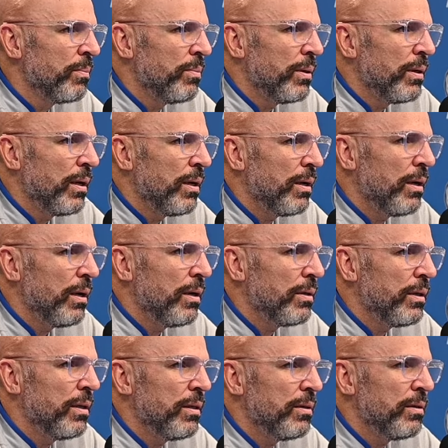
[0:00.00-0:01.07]
But
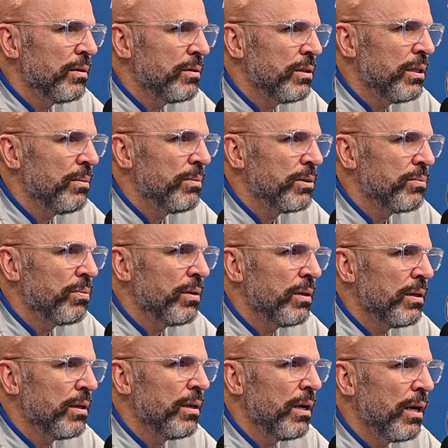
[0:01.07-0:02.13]
the team is
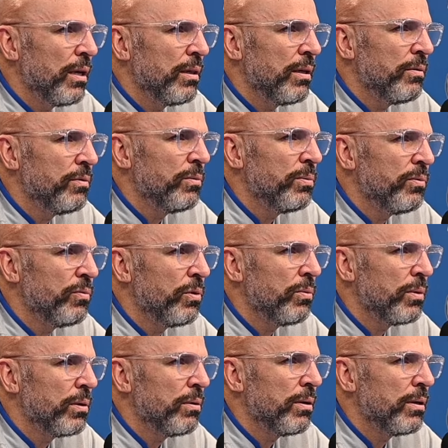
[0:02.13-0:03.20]
playing at a high level before
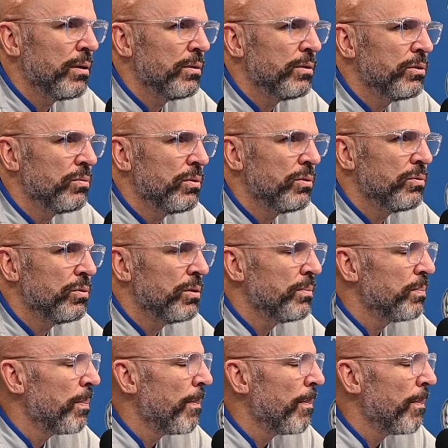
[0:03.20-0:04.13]
we go out on this road trip.